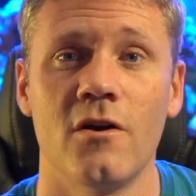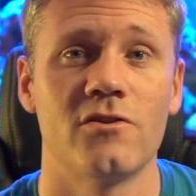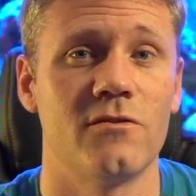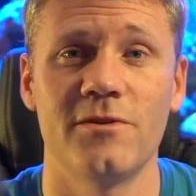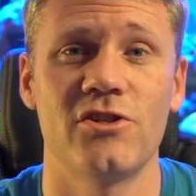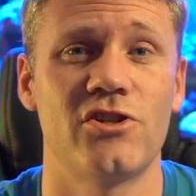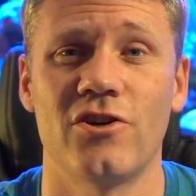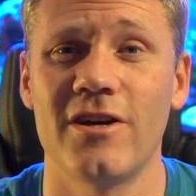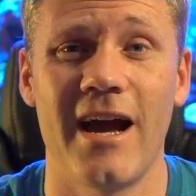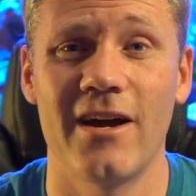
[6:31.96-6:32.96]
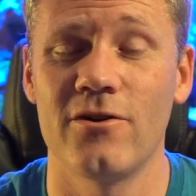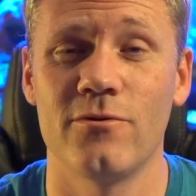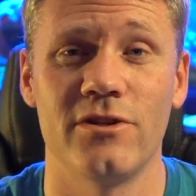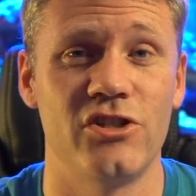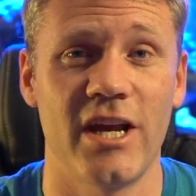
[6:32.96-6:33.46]
So let me just show you how you
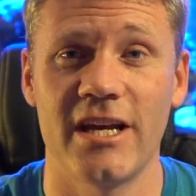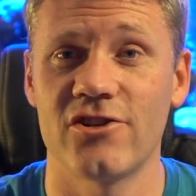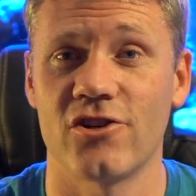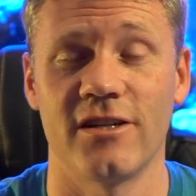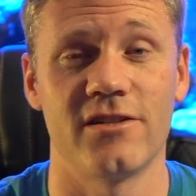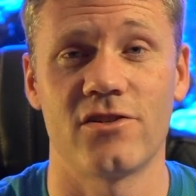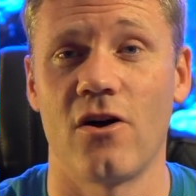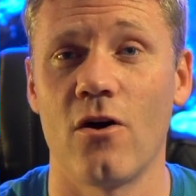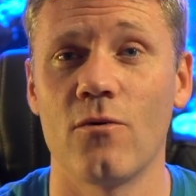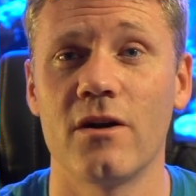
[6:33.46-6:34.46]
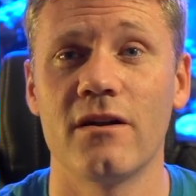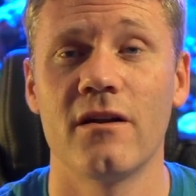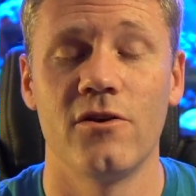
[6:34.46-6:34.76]
would change or install one.